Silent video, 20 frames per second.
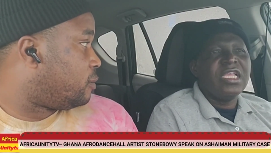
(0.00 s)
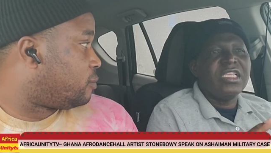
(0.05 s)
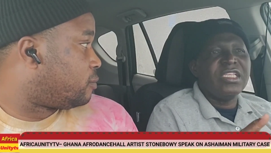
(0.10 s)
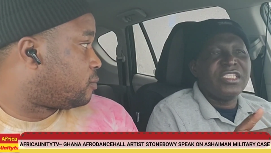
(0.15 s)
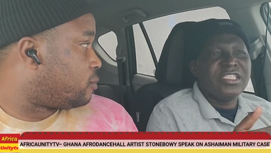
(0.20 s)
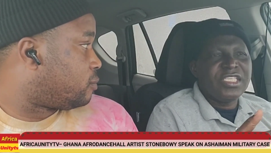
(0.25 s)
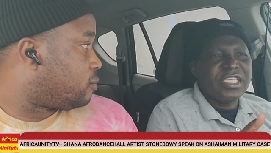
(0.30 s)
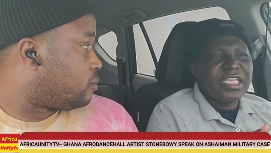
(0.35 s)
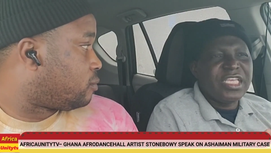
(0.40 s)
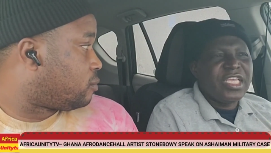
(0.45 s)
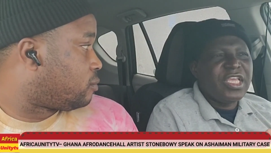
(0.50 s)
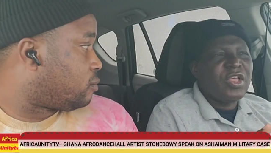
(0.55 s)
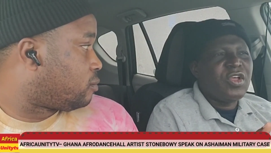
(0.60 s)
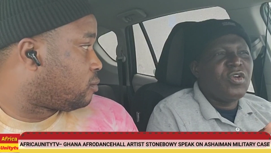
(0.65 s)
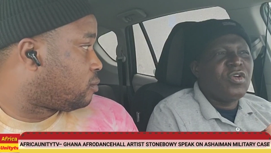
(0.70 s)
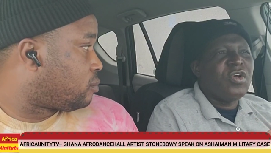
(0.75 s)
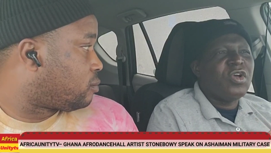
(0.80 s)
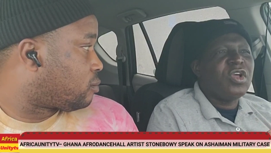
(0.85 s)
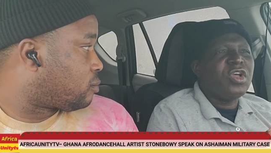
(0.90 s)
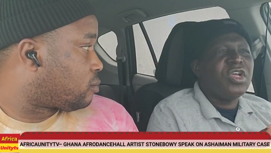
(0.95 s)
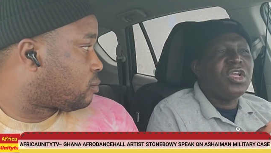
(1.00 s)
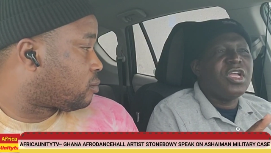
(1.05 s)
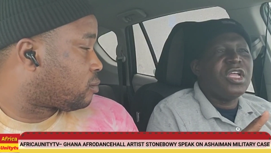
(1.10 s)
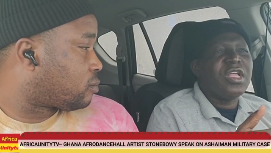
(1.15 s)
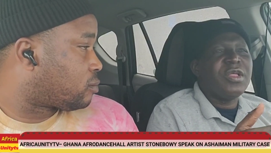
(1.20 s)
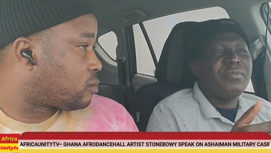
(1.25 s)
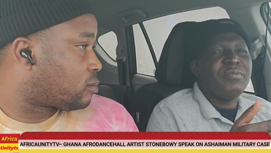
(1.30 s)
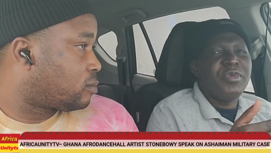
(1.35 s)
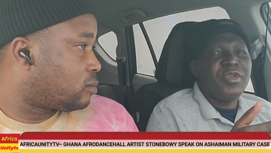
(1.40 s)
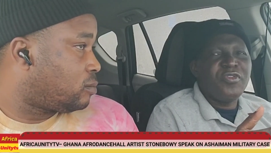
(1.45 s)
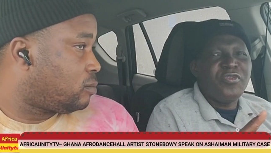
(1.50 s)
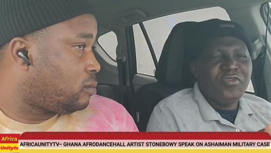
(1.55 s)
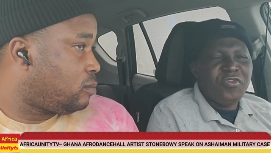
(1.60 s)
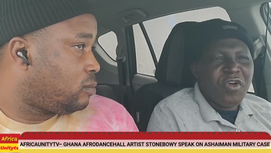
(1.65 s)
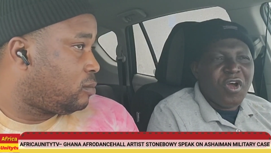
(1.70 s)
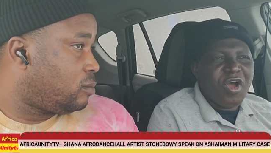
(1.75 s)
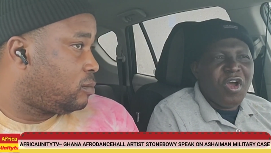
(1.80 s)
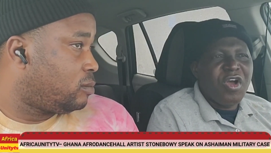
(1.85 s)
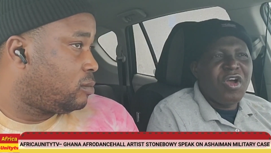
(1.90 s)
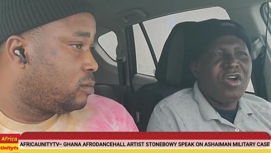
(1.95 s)
Speaker 1: You see,
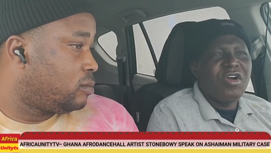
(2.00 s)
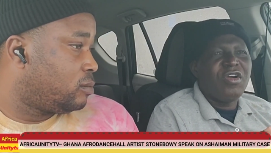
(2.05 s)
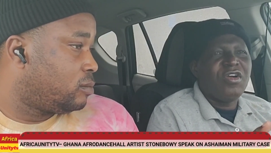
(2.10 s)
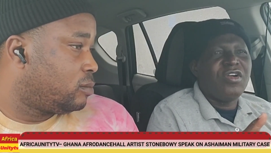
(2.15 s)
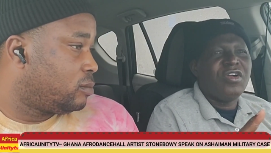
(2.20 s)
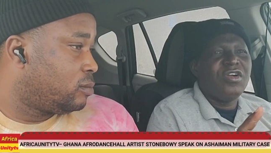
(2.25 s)
before